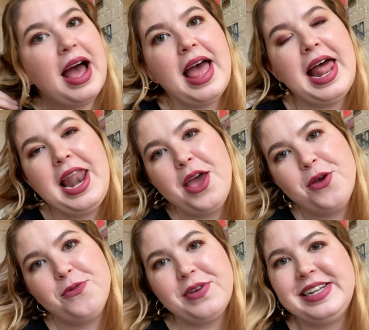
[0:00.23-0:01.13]
Hello
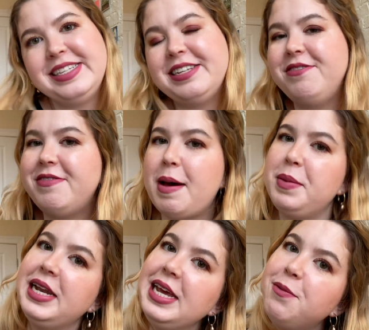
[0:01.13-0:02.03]
friends and
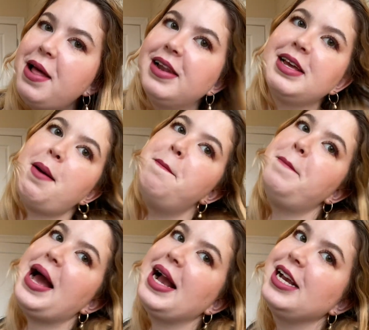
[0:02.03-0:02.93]
family, welcome
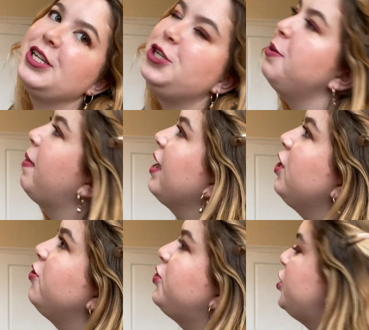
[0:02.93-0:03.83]
back to my
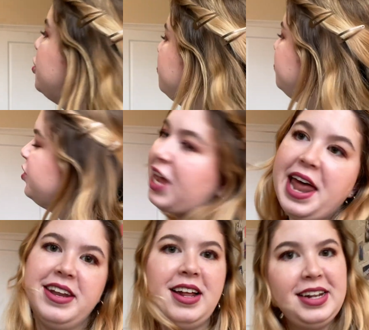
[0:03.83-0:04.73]
YouTube
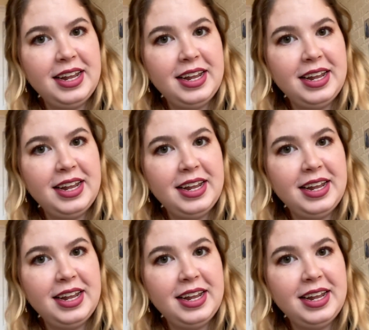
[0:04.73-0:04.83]
channel.